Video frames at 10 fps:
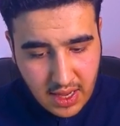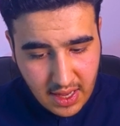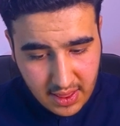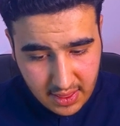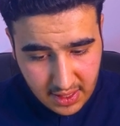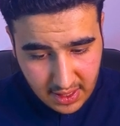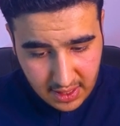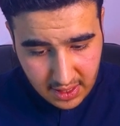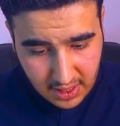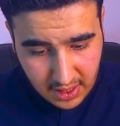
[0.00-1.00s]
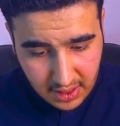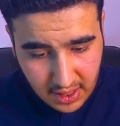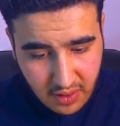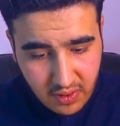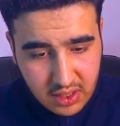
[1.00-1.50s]
and the
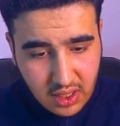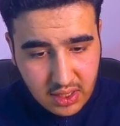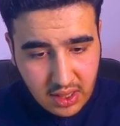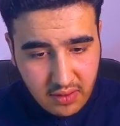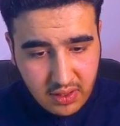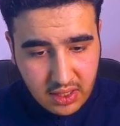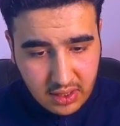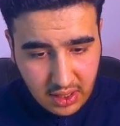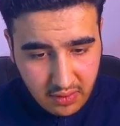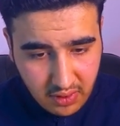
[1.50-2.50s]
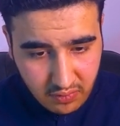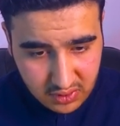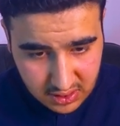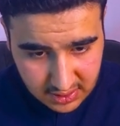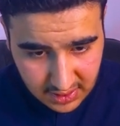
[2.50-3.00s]
11.11.11,
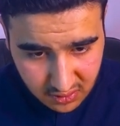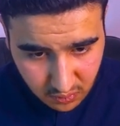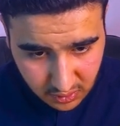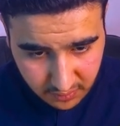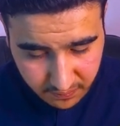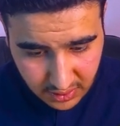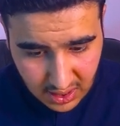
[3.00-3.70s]
which is this one.